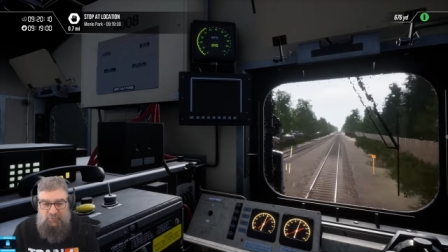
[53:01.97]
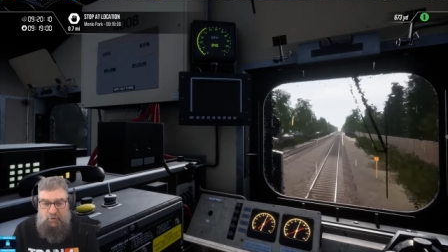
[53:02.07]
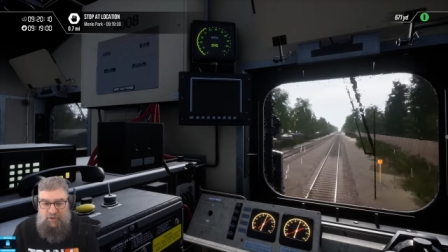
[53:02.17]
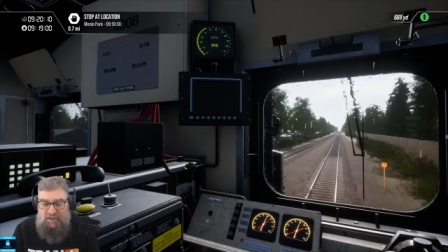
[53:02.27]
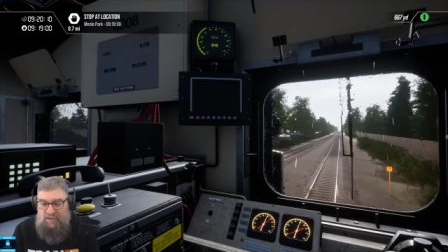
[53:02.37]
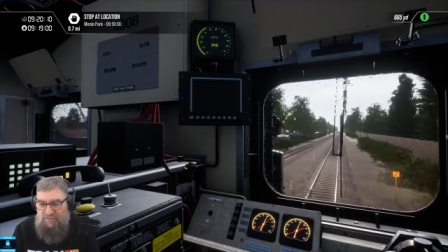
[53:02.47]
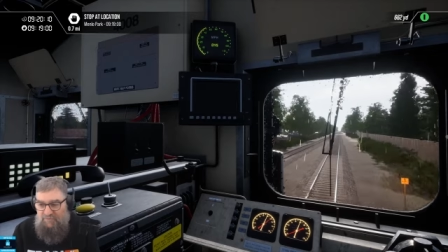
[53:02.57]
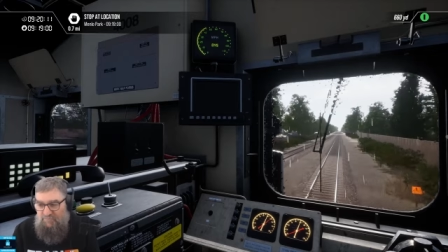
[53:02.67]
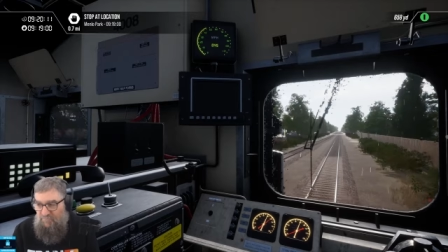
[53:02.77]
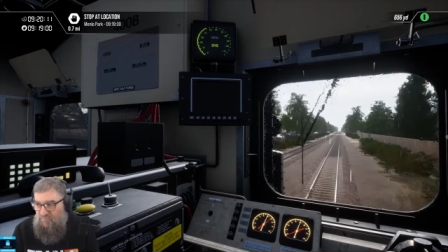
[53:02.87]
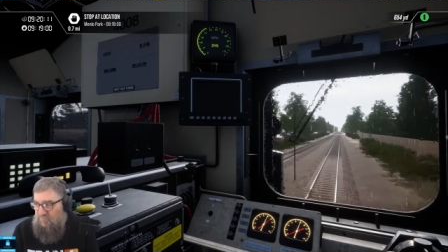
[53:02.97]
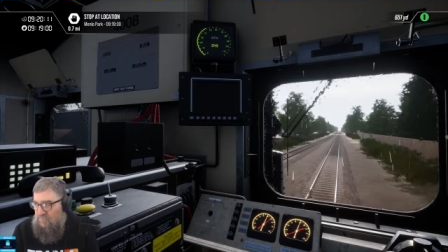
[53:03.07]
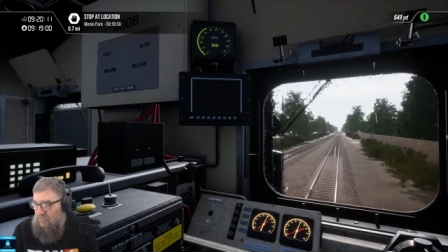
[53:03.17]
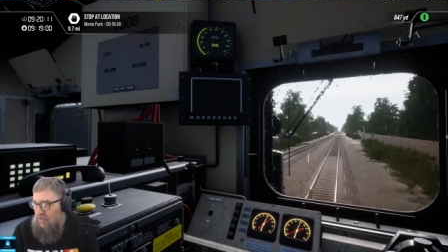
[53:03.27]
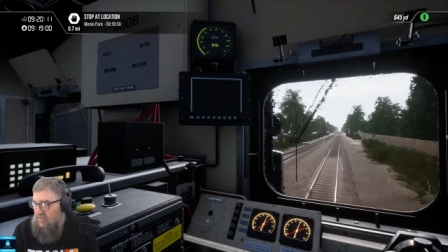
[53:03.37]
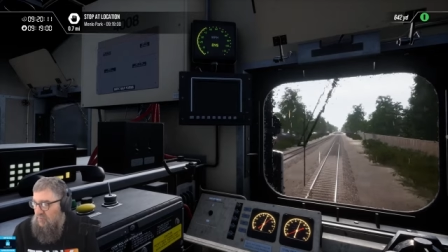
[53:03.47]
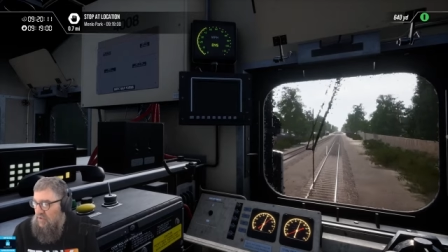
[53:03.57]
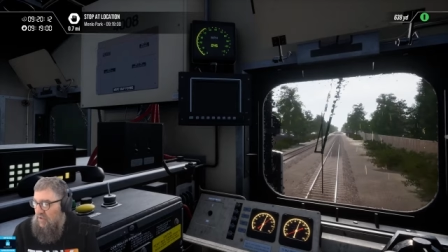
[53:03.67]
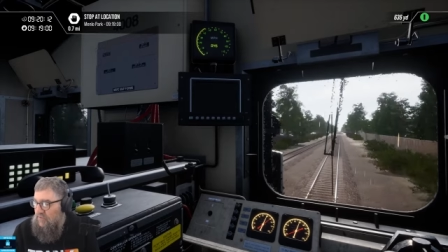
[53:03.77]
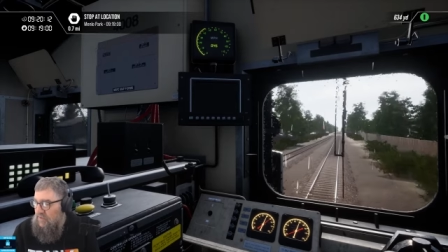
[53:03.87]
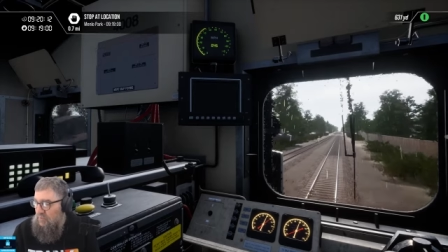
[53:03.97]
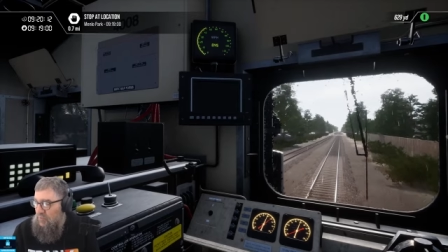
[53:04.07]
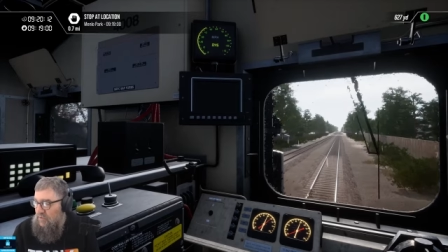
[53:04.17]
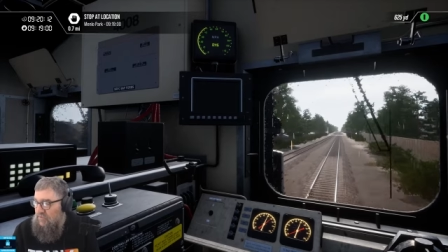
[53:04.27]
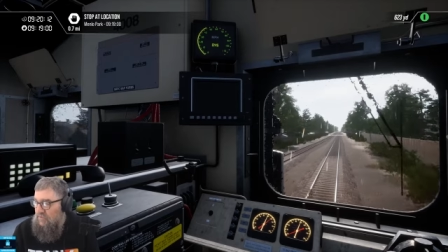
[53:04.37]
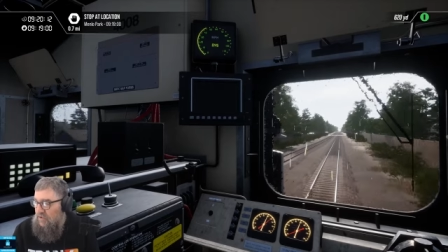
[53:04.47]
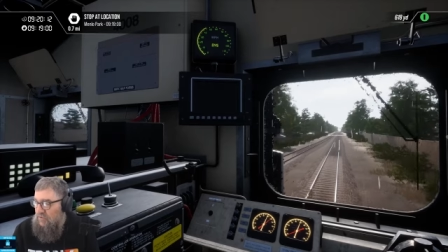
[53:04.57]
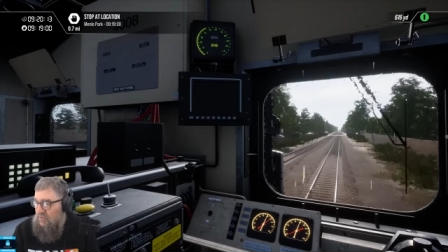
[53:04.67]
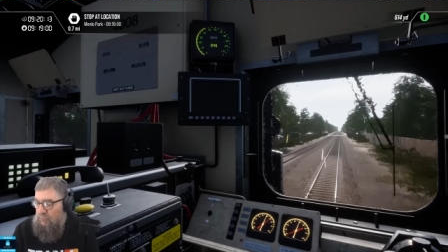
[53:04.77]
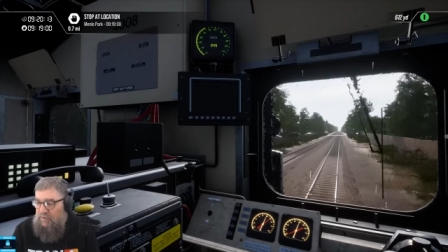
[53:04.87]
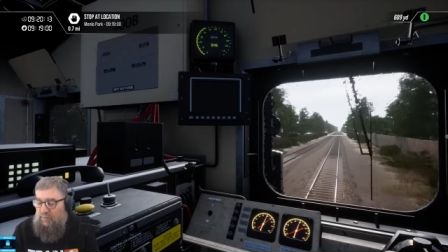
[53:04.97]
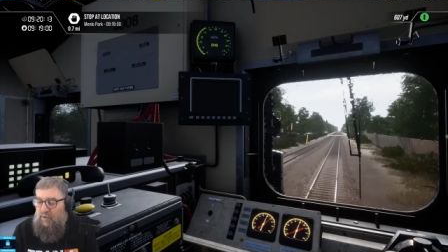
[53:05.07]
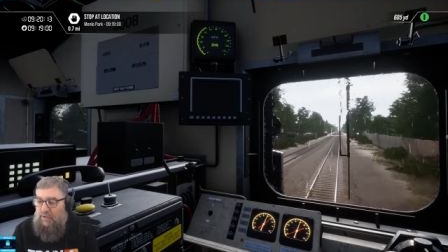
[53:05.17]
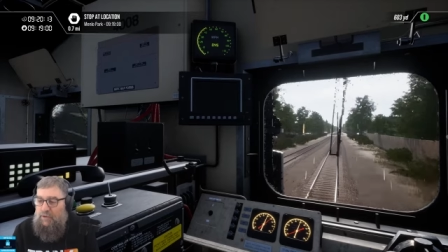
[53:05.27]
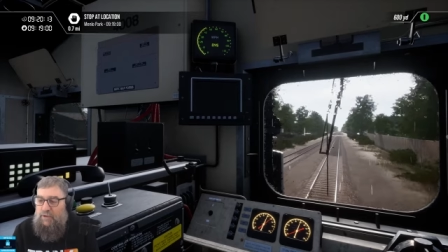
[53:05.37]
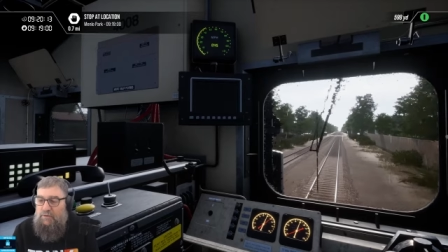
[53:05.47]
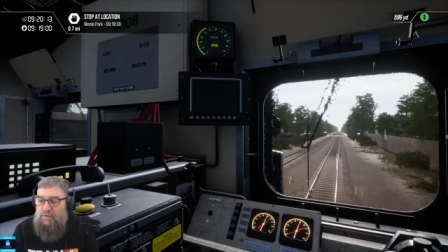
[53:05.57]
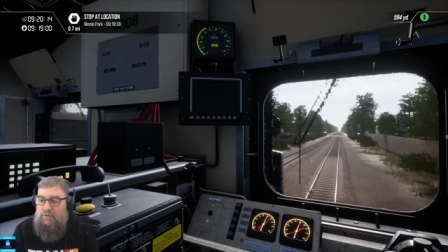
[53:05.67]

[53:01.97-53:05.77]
do like in... Transim Classic implements injectors really badly.